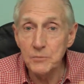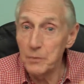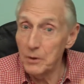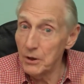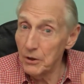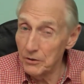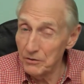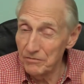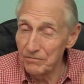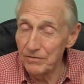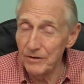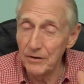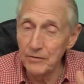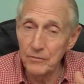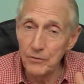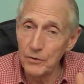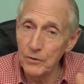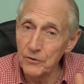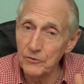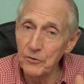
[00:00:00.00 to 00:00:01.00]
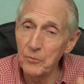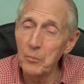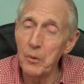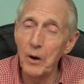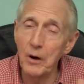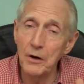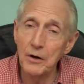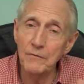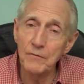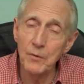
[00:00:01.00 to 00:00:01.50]
because fever is a
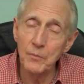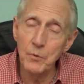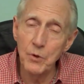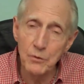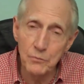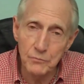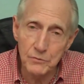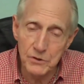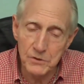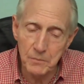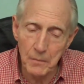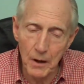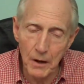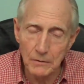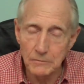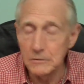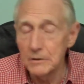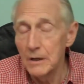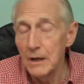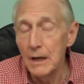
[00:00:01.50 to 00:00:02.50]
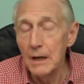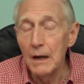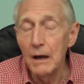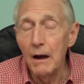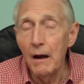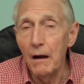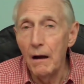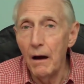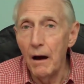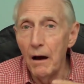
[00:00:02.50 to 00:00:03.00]
part of the immune response.
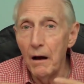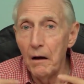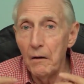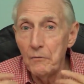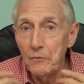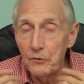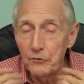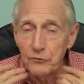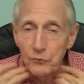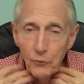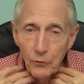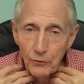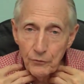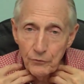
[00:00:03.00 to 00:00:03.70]
The sore